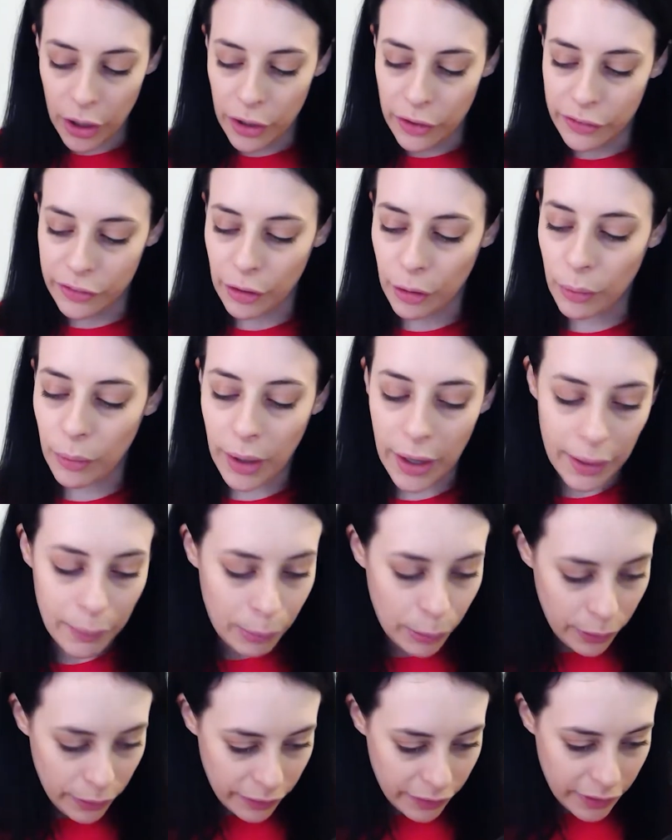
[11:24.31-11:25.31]
So I
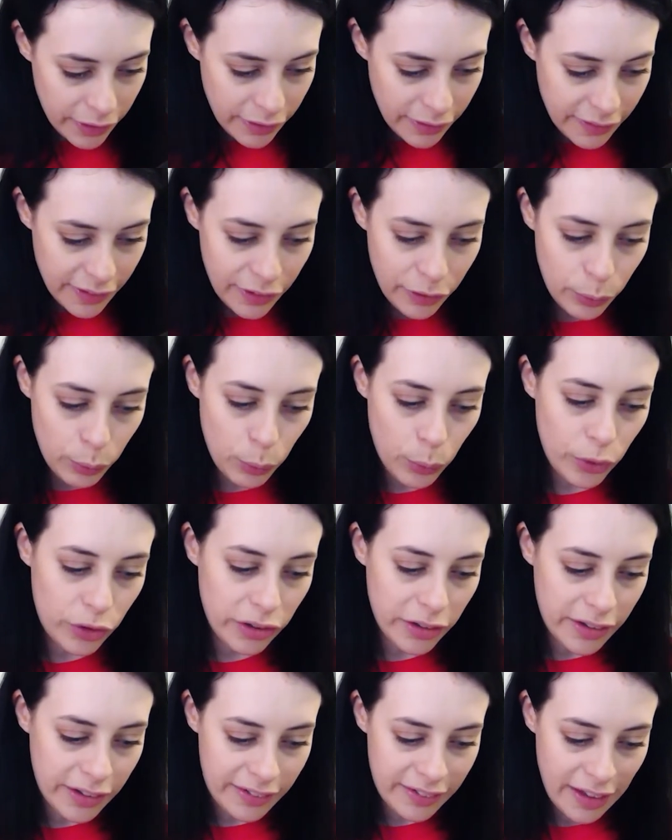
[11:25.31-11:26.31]
put that this would
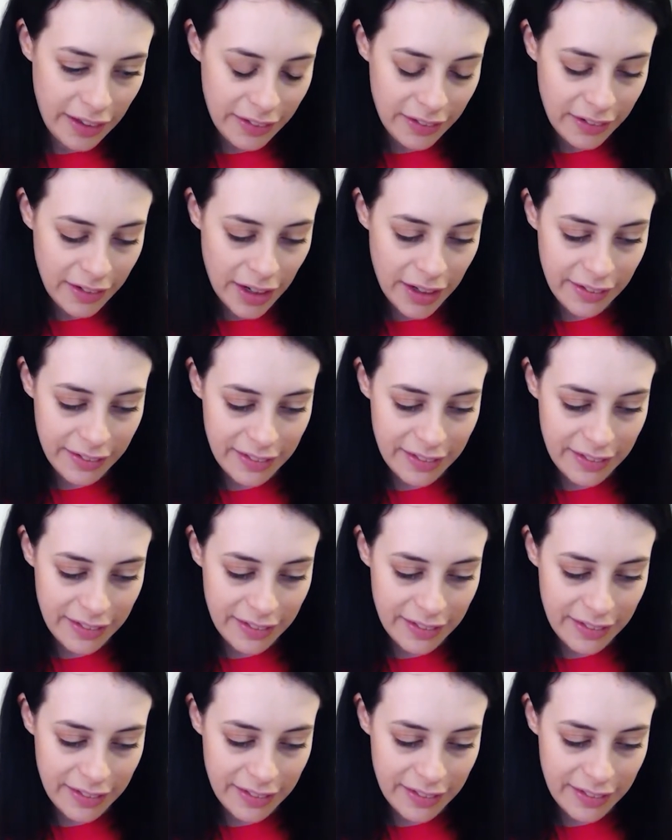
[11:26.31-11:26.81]
necessitate